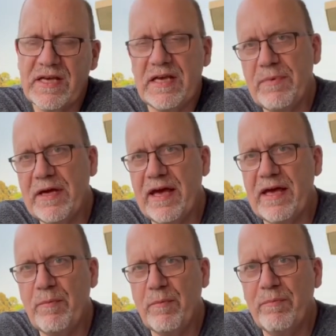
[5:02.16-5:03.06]
He
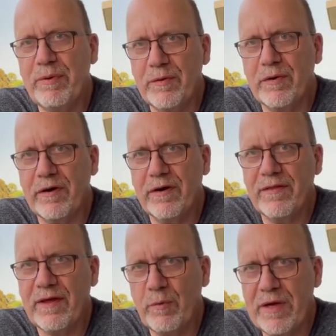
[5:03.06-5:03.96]
became poor
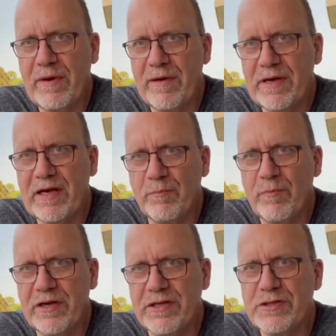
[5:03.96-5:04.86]
that we might become
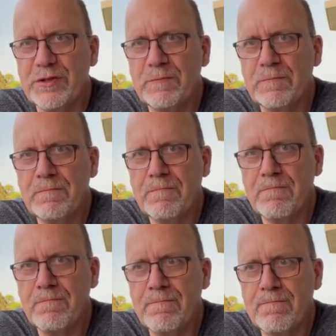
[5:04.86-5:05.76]
rich,
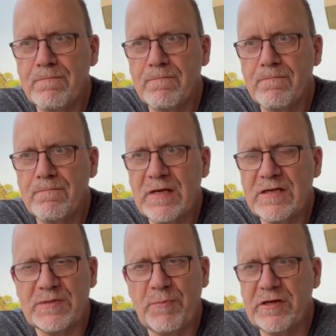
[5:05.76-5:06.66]

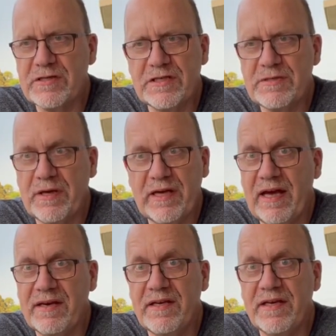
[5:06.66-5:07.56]
spiritually speaking,
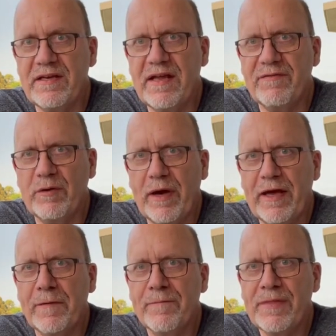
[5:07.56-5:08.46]
and indeed in every
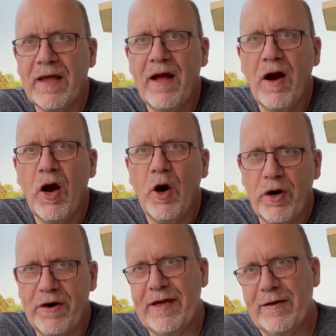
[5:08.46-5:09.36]
way.
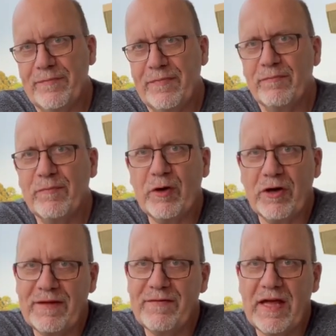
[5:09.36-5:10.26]
All right, I'm going
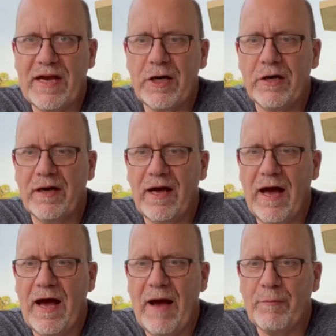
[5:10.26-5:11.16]
to leave it there.
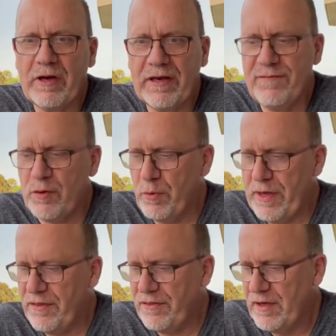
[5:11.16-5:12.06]
Uh, I'm going to leave you
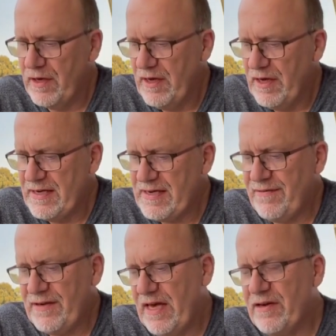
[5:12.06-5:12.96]
with
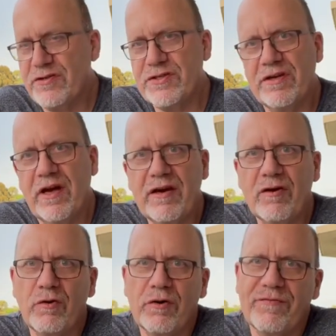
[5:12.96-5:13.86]
David Henderson
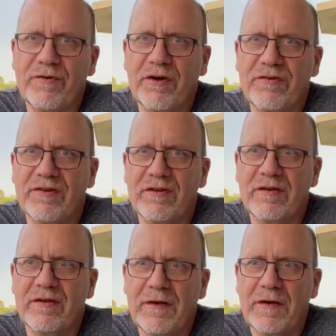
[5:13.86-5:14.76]
and Laura Ferguson